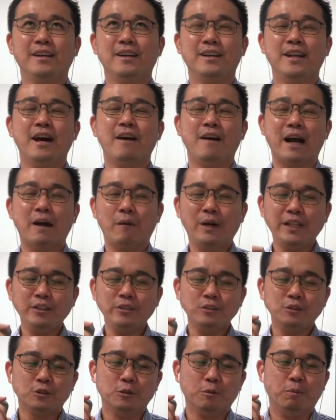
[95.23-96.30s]
Now I want
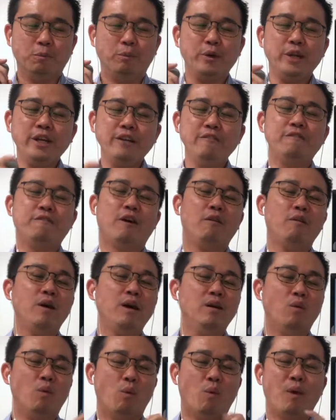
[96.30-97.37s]
you to bring
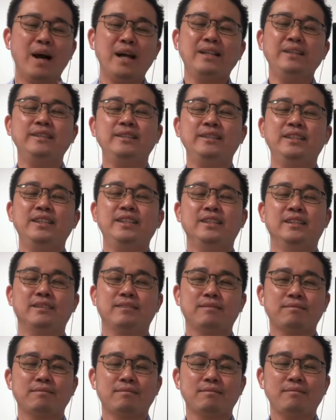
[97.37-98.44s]
forward one thing
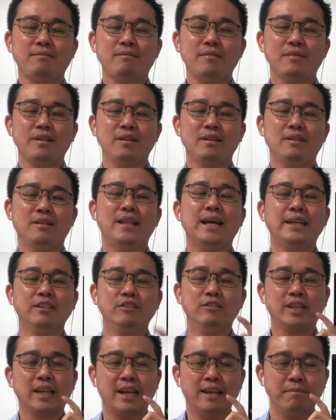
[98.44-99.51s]
that
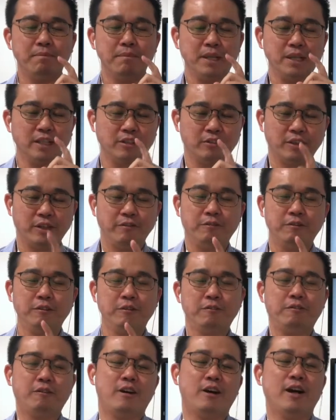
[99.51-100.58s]
you can be
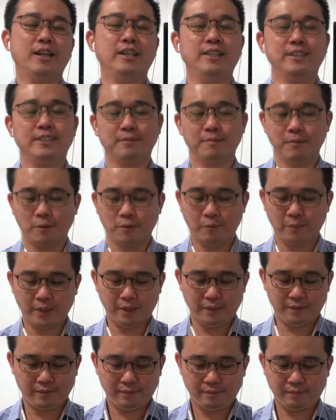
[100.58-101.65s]
grateful for at this moment.
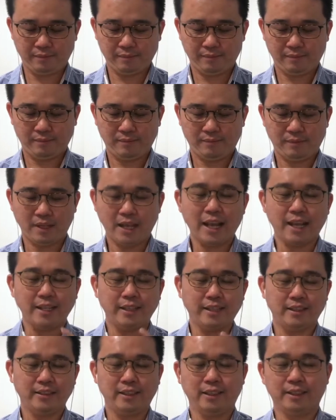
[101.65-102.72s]

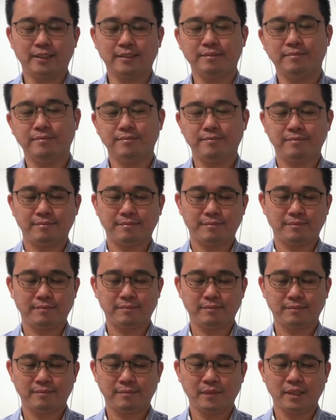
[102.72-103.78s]
Anything.
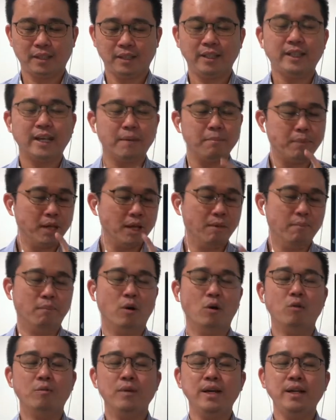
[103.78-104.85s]
It can be a
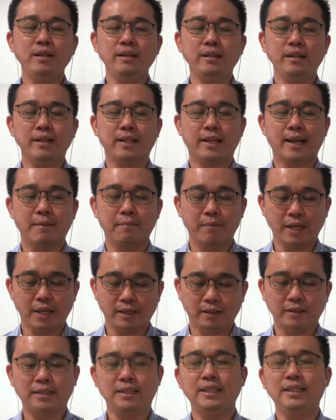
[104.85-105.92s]
moment, it can be a
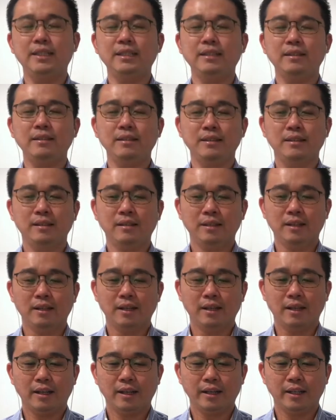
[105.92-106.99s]
thing,
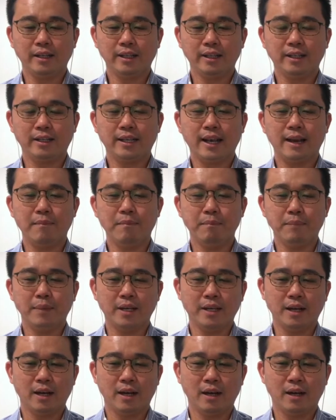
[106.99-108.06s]
it can
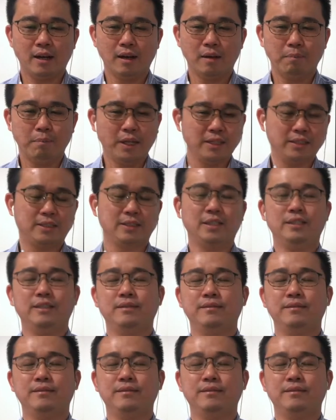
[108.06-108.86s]
be a person.